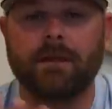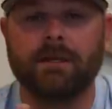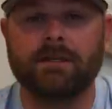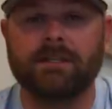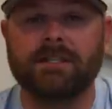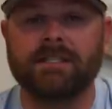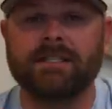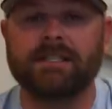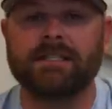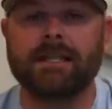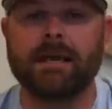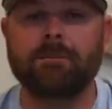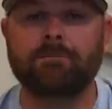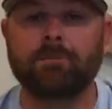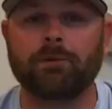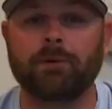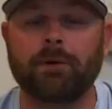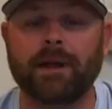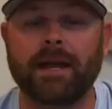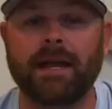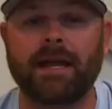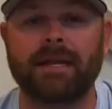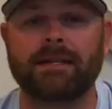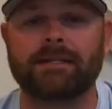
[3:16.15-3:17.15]

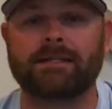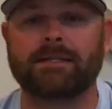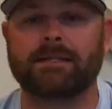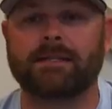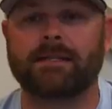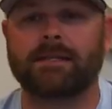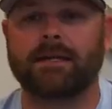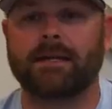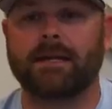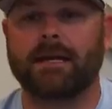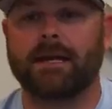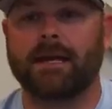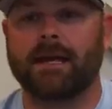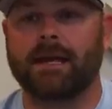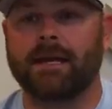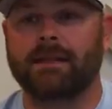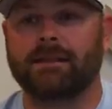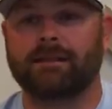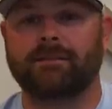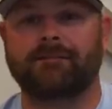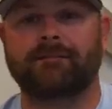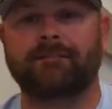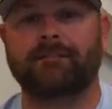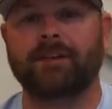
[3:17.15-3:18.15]
separate
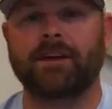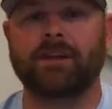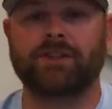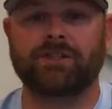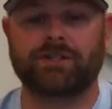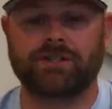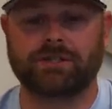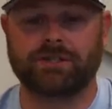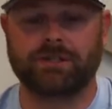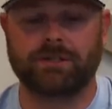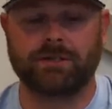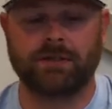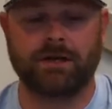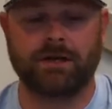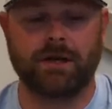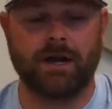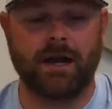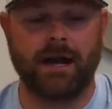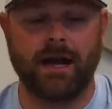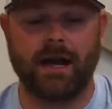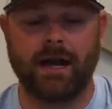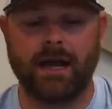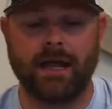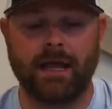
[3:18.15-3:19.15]
the fish
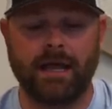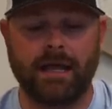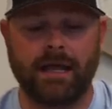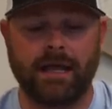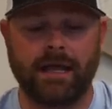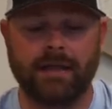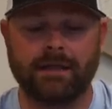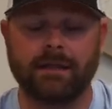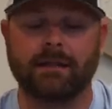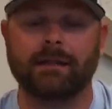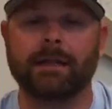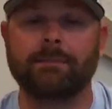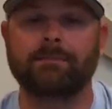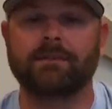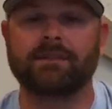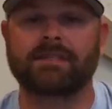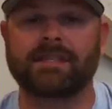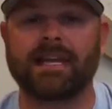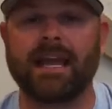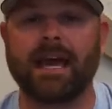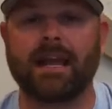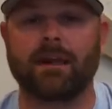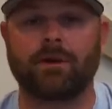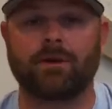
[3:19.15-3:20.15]
uh, in the lipless
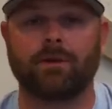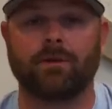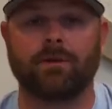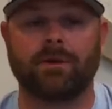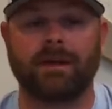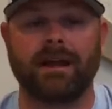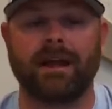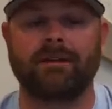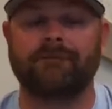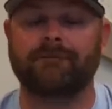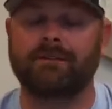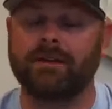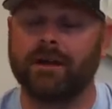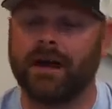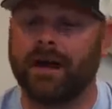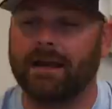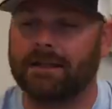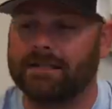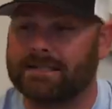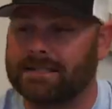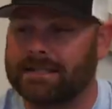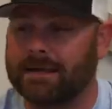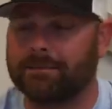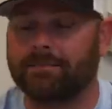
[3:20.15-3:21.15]
category. I, I
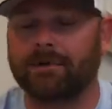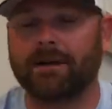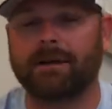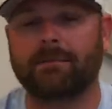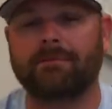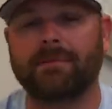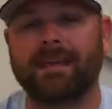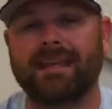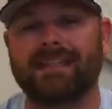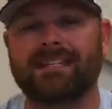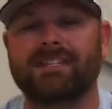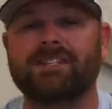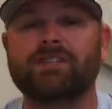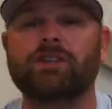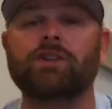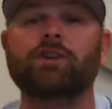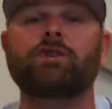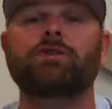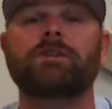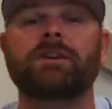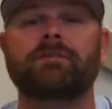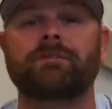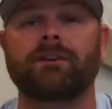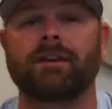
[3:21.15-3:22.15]
separate them in
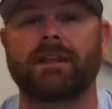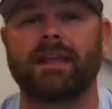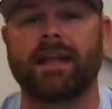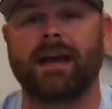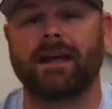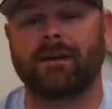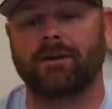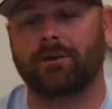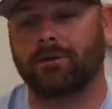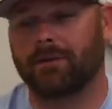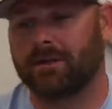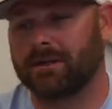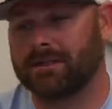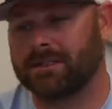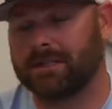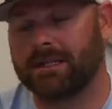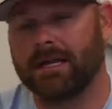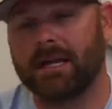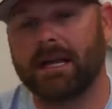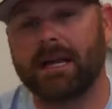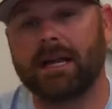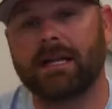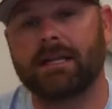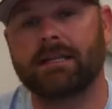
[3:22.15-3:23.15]
two different categories
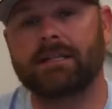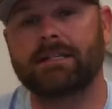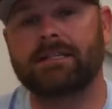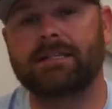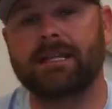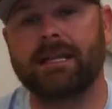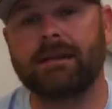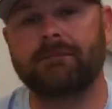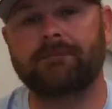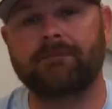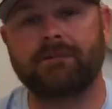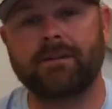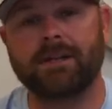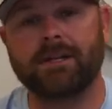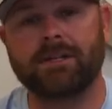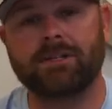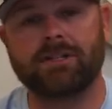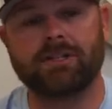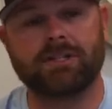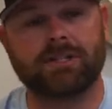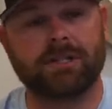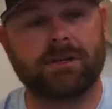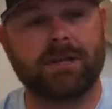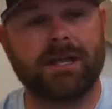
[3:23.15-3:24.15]
deep
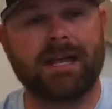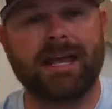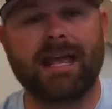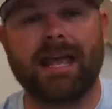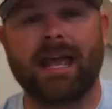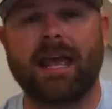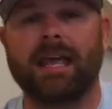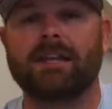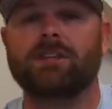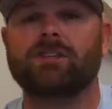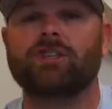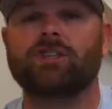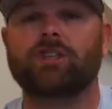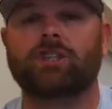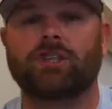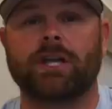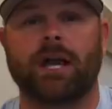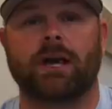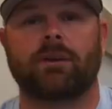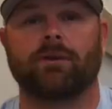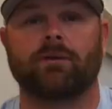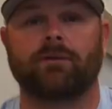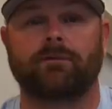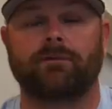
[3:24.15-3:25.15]
fish and
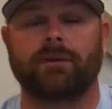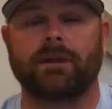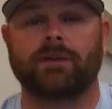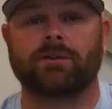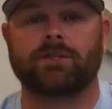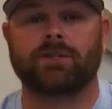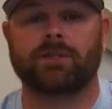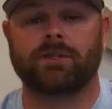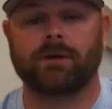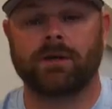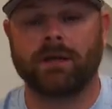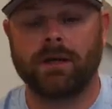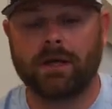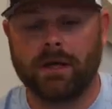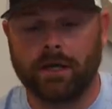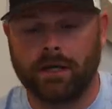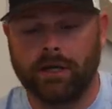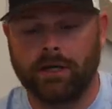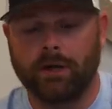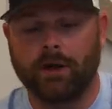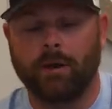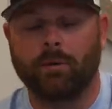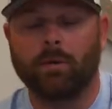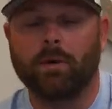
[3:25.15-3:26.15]
shallow fish.
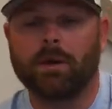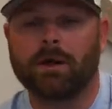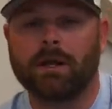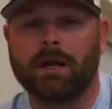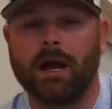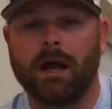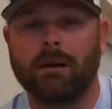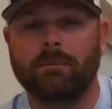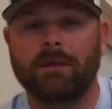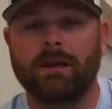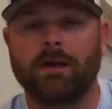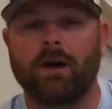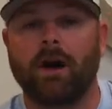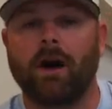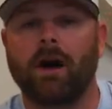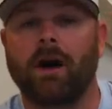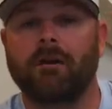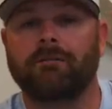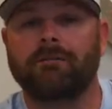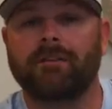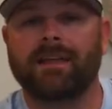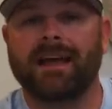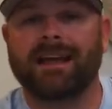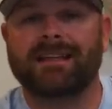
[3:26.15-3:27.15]
You know, we're coming
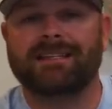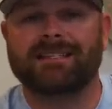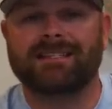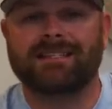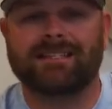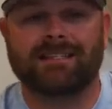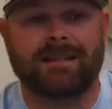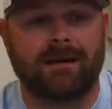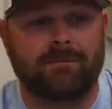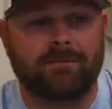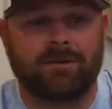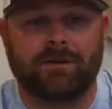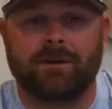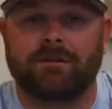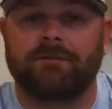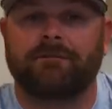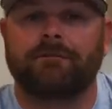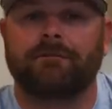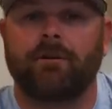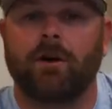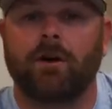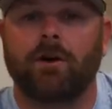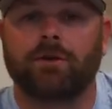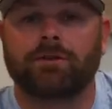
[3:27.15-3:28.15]
off of that summer to
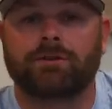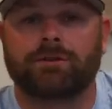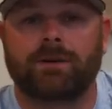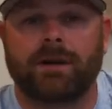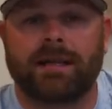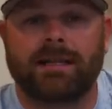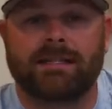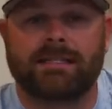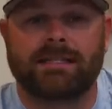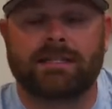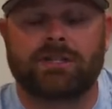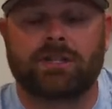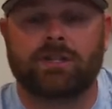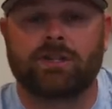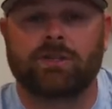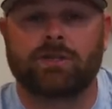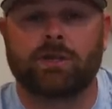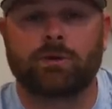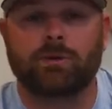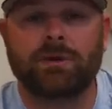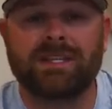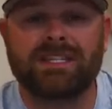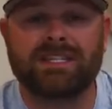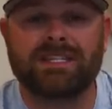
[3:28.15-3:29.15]
fall transition,
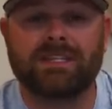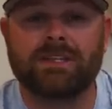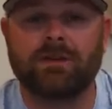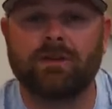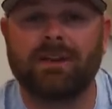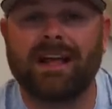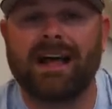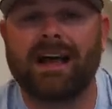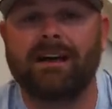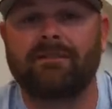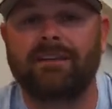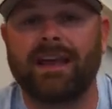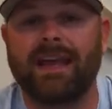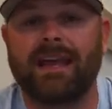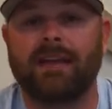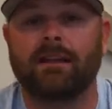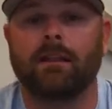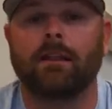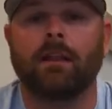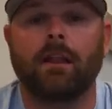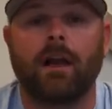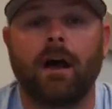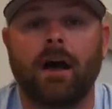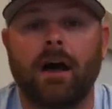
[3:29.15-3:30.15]
so we still have a
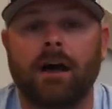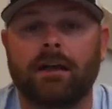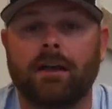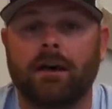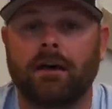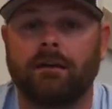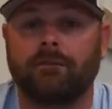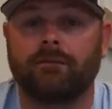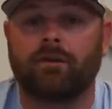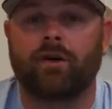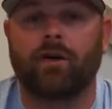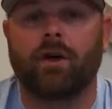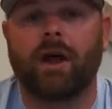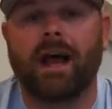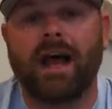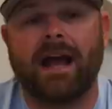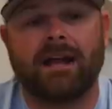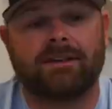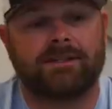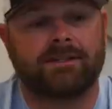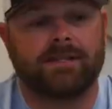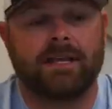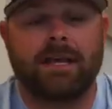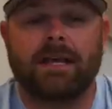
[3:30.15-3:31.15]
lot of
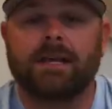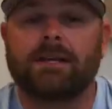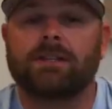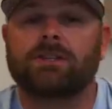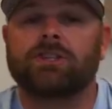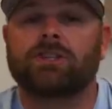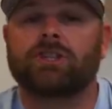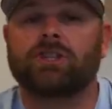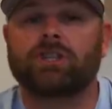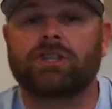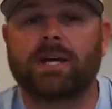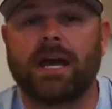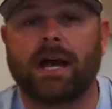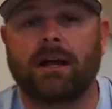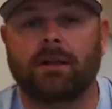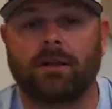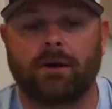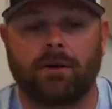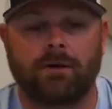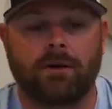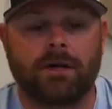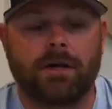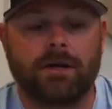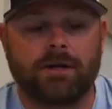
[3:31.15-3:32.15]
grass
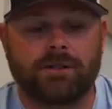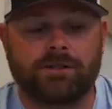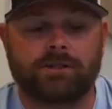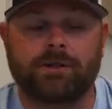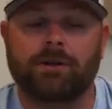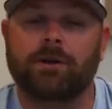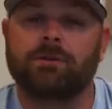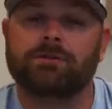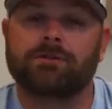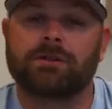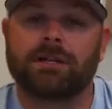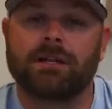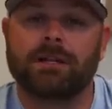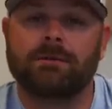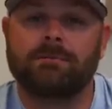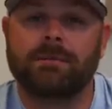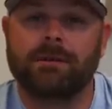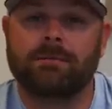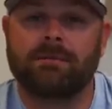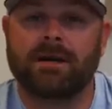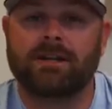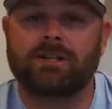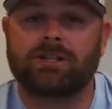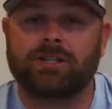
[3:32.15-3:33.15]
shallow. So, those are going to
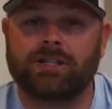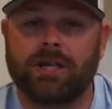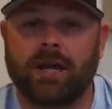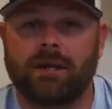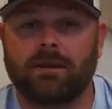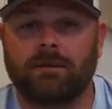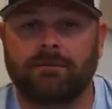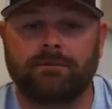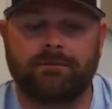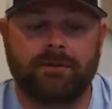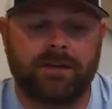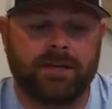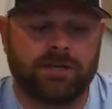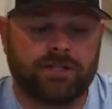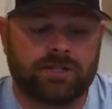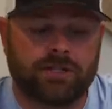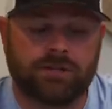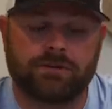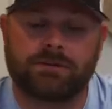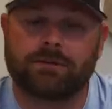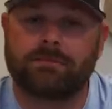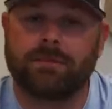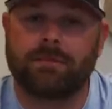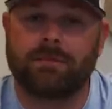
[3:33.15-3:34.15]
be my shallow fish,
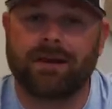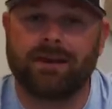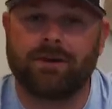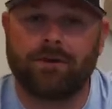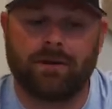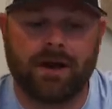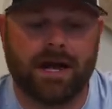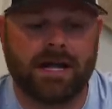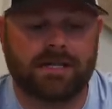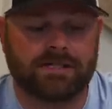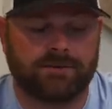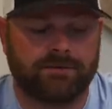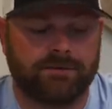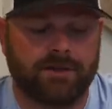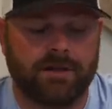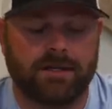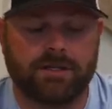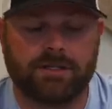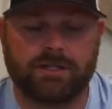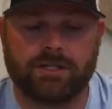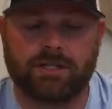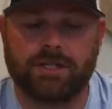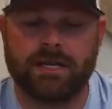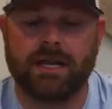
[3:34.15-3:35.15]
those are going to be my grass
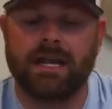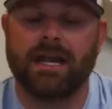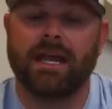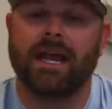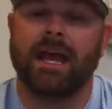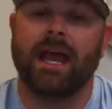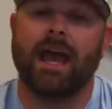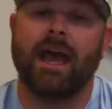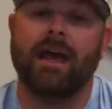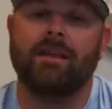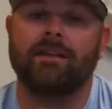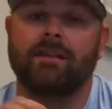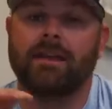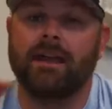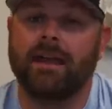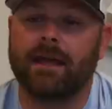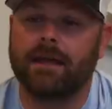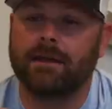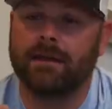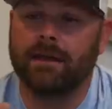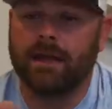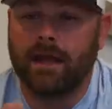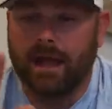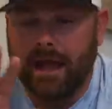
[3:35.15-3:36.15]
fish, and
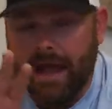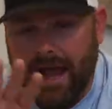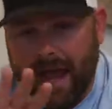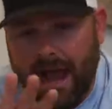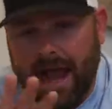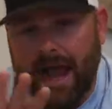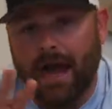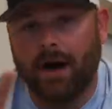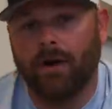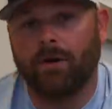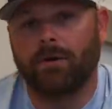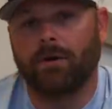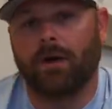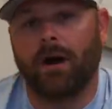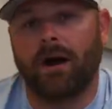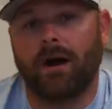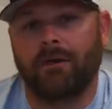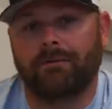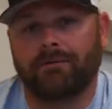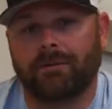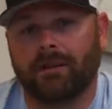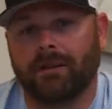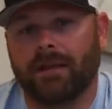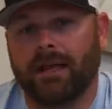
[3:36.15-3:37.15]
then out
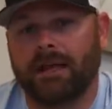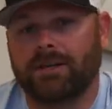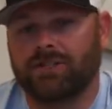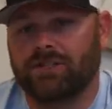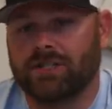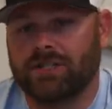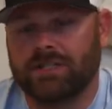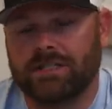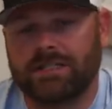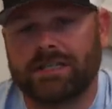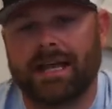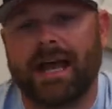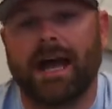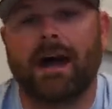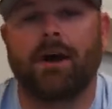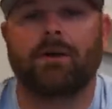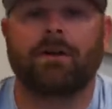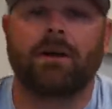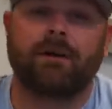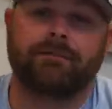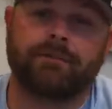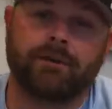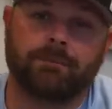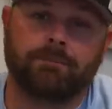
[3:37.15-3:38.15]
off the ledges, out
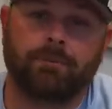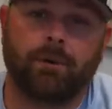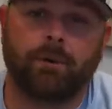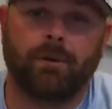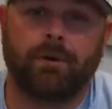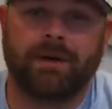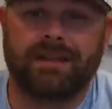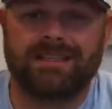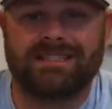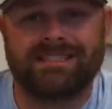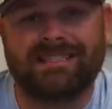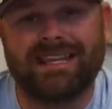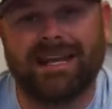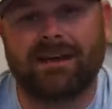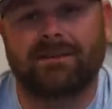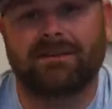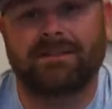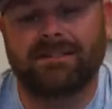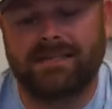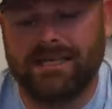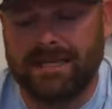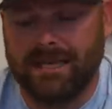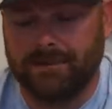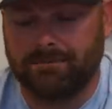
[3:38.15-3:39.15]
off your points,
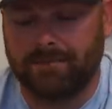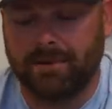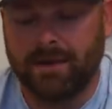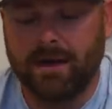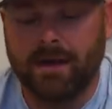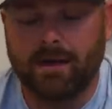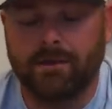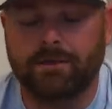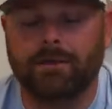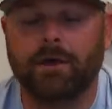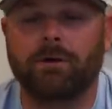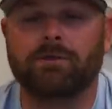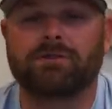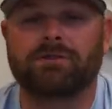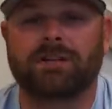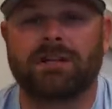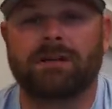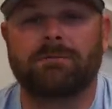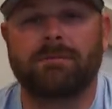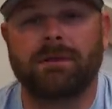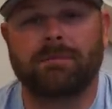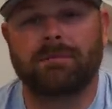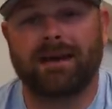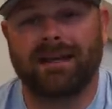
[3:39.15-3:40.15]
down deep. Those are
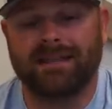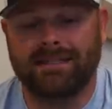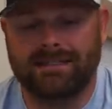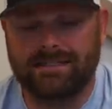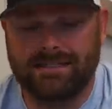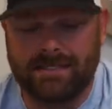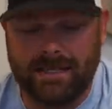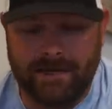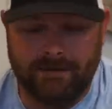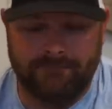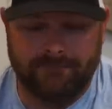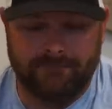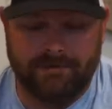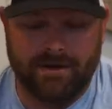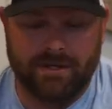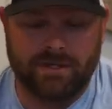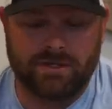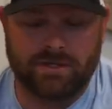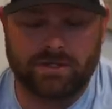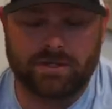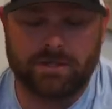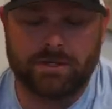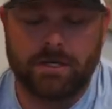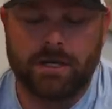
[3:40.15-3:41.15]
gonna be my deep
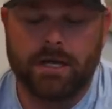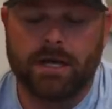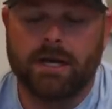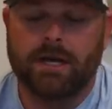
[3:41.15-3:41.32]
fish.